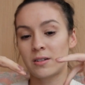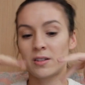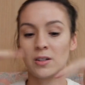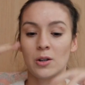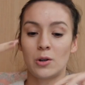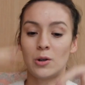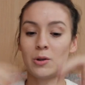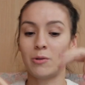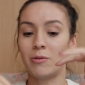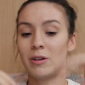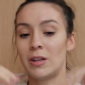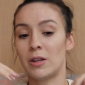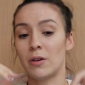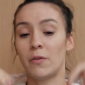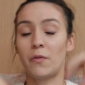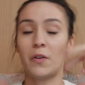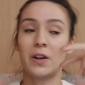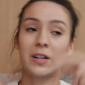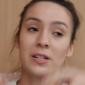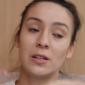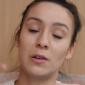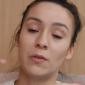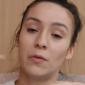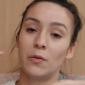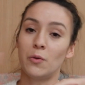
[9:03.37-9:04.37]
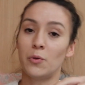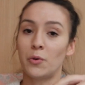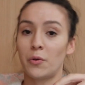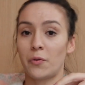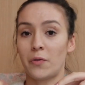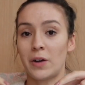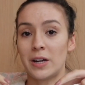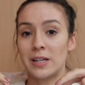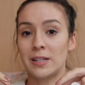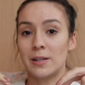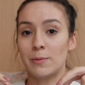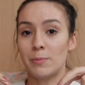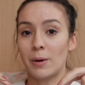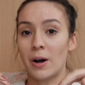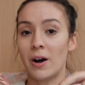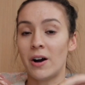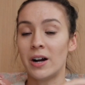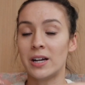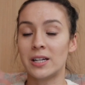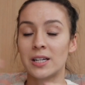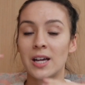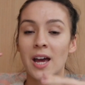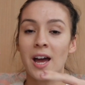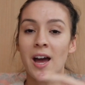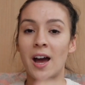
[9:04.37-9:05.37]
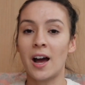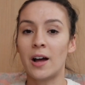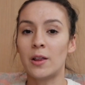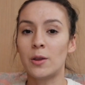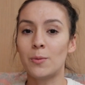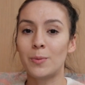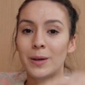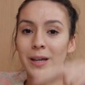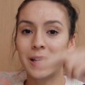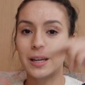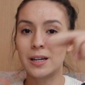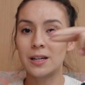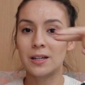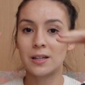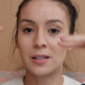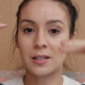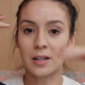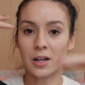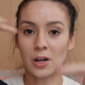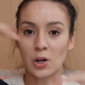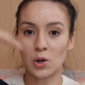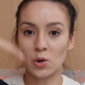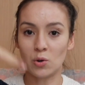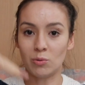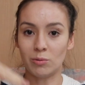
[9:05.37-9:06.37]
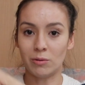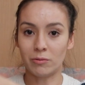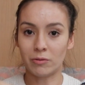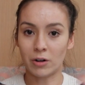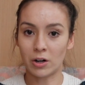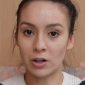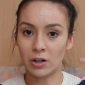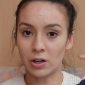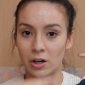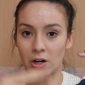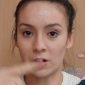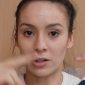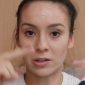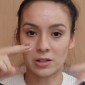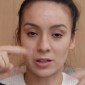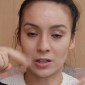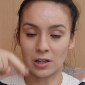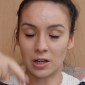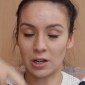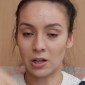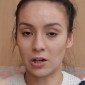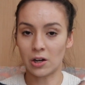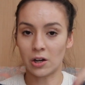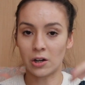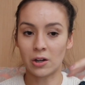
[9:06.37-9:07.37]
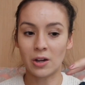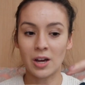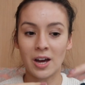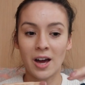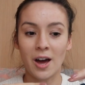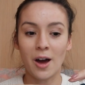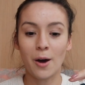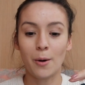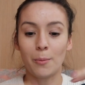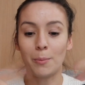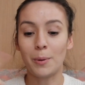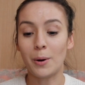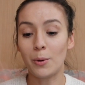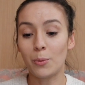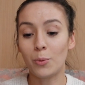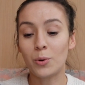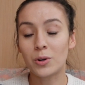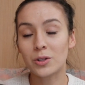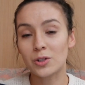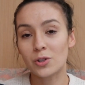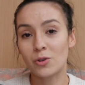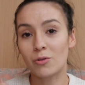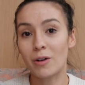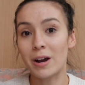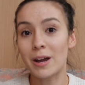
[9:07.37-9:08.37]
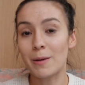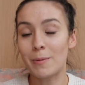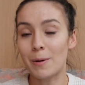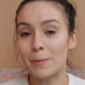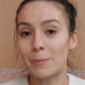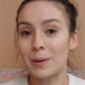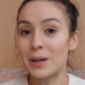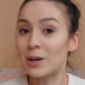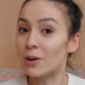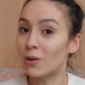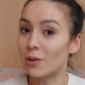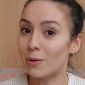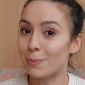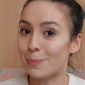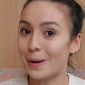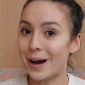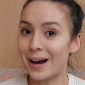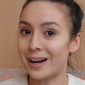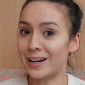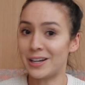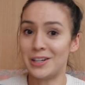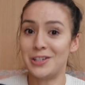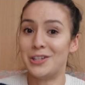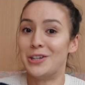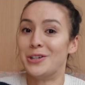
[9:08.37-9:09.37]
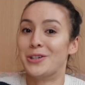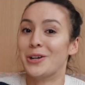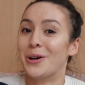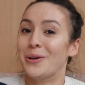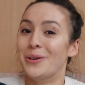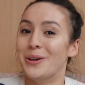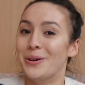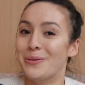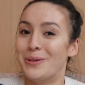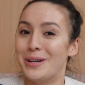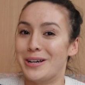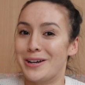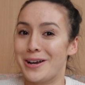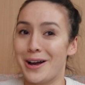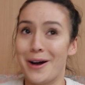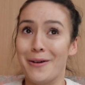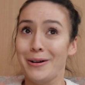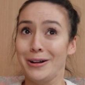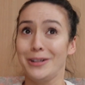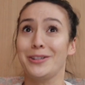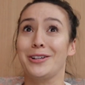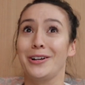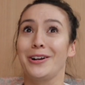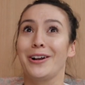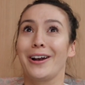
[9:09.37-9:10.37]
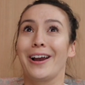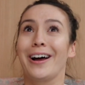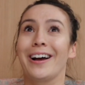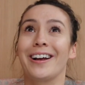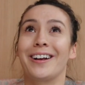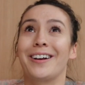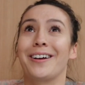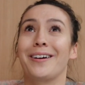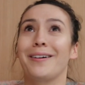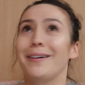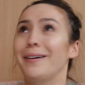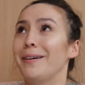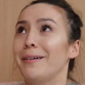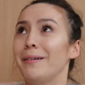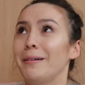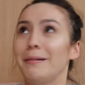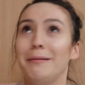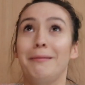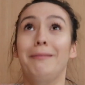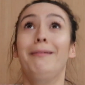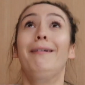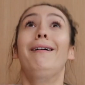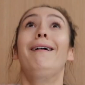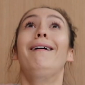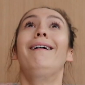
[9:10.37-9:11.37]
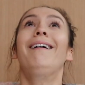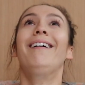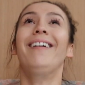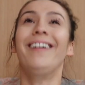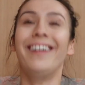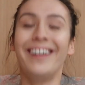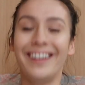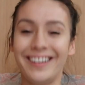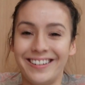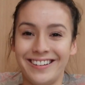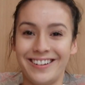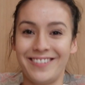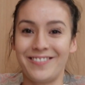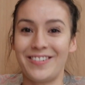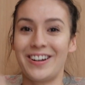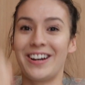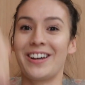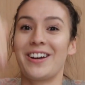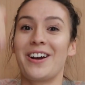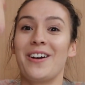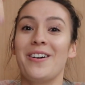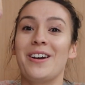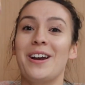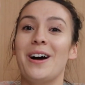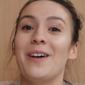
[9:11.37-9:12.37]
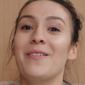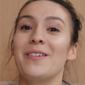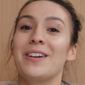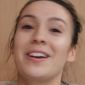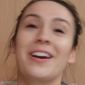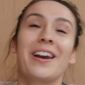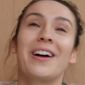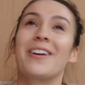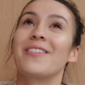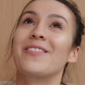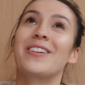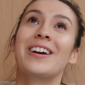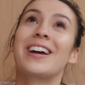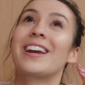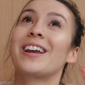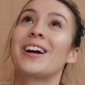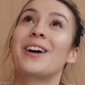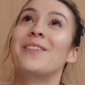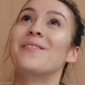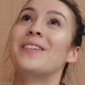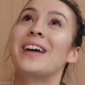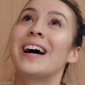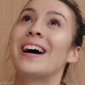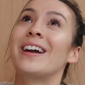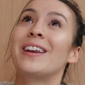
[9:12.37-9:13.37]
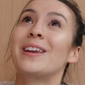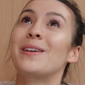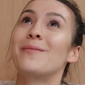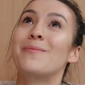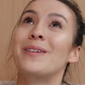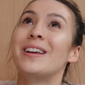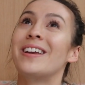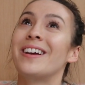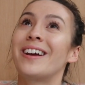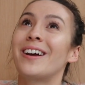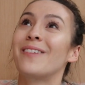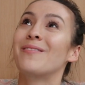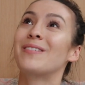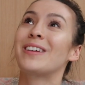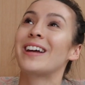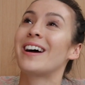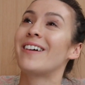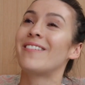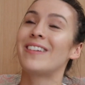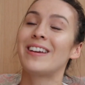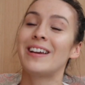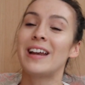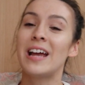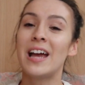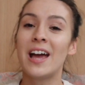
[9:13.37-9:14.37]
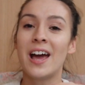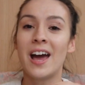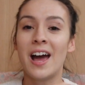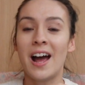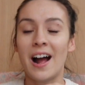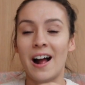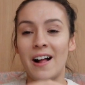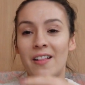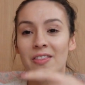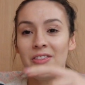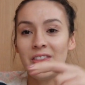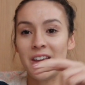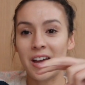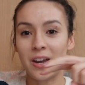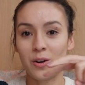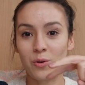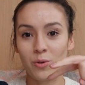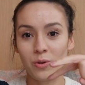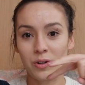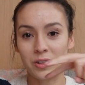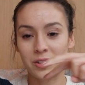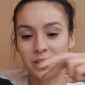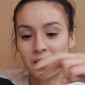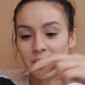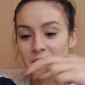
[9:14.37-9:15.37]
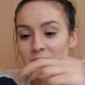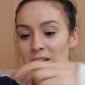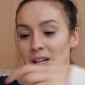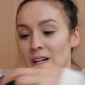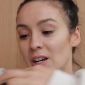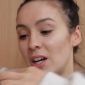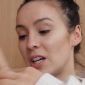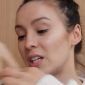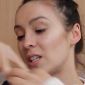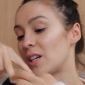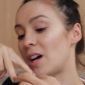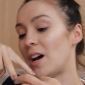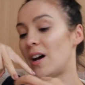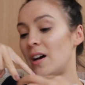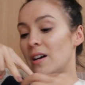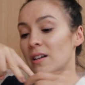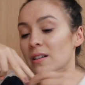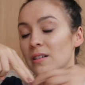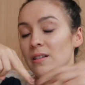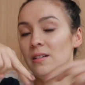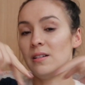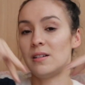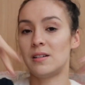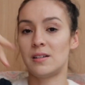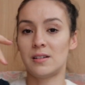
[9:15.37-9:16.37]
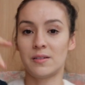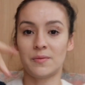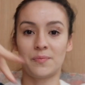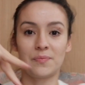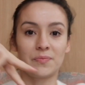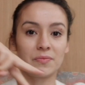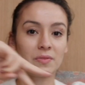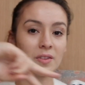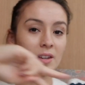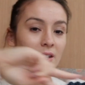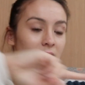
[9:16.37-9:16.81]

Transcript: So you're either facing forward or facing behind. And the beginning is like a normal roller coaster, you know. But what's great about being on the back is you don't know where you're going. So you're like, oh, and you feel like going up and you're like, we're gonna come down in a minute, coming down in a minute. And then all of a sudden it like turns.